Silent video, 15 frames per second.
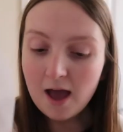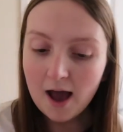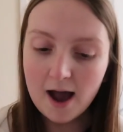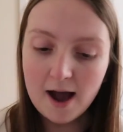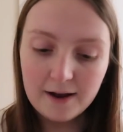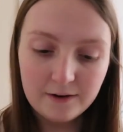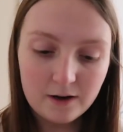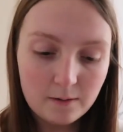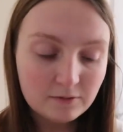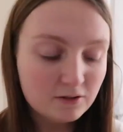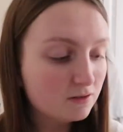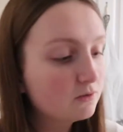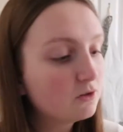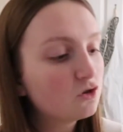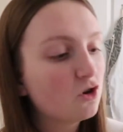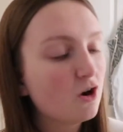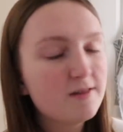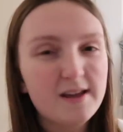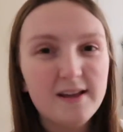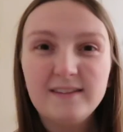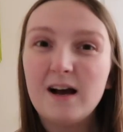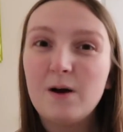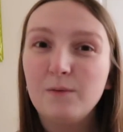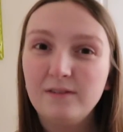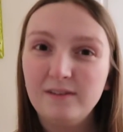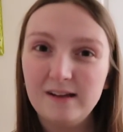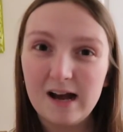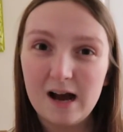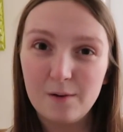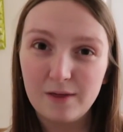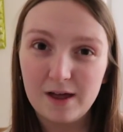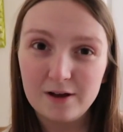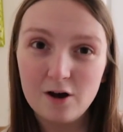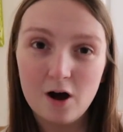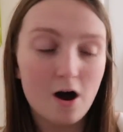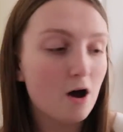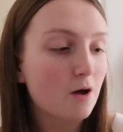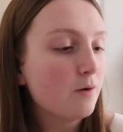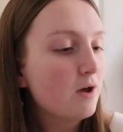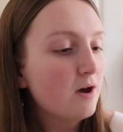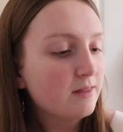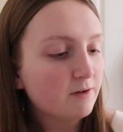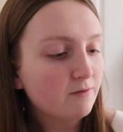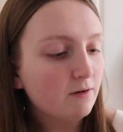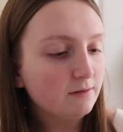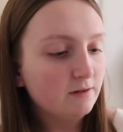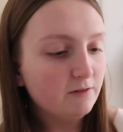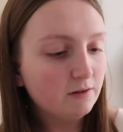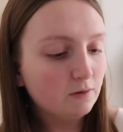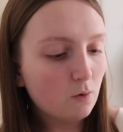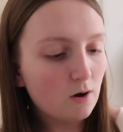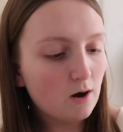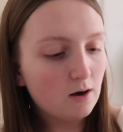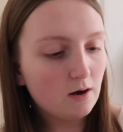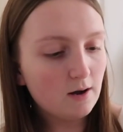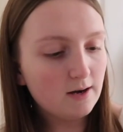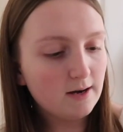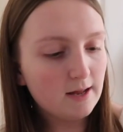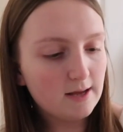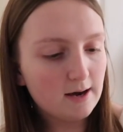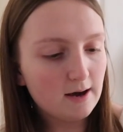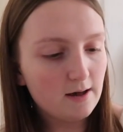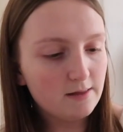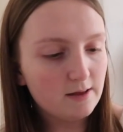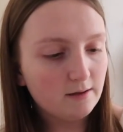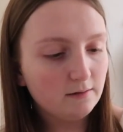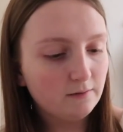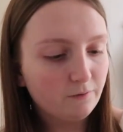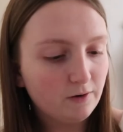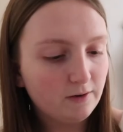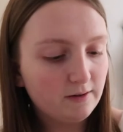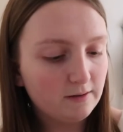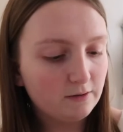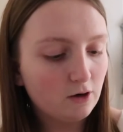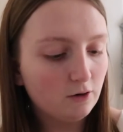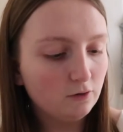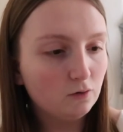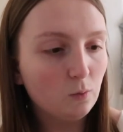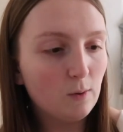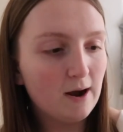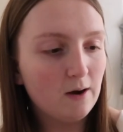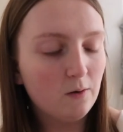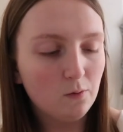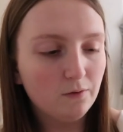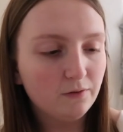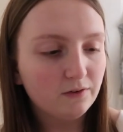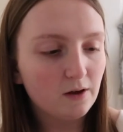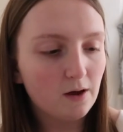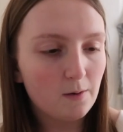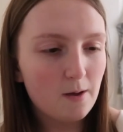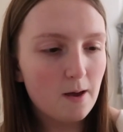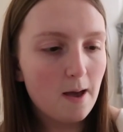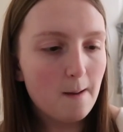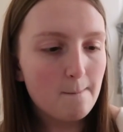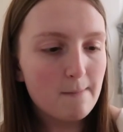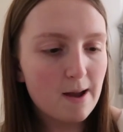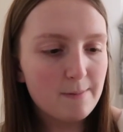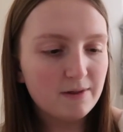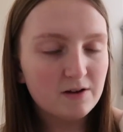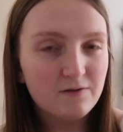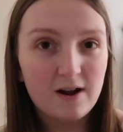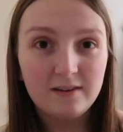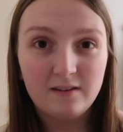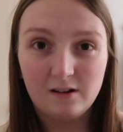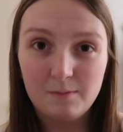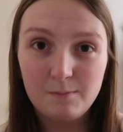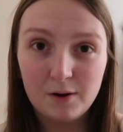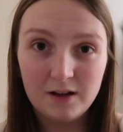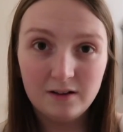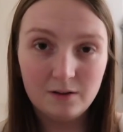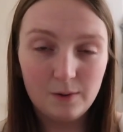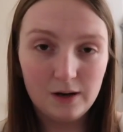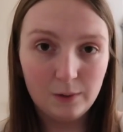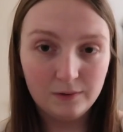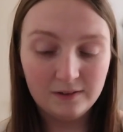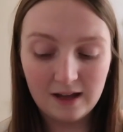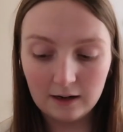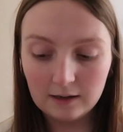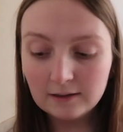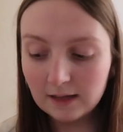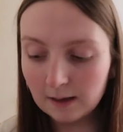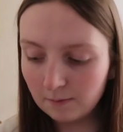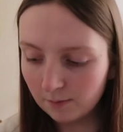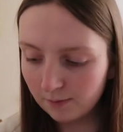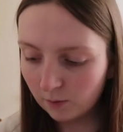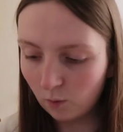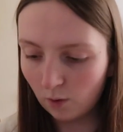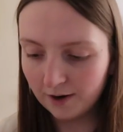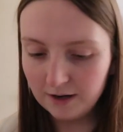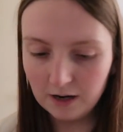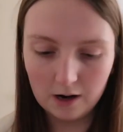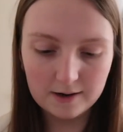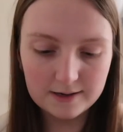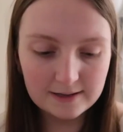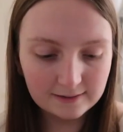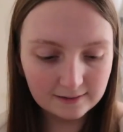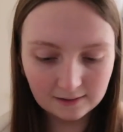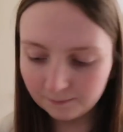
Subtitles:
and I'm just gonna try these out and see how they go. There is quite a lot in here. There's 3, 6, 9, 12, so maybe the rest I can put into a little salad. That might be quite nice.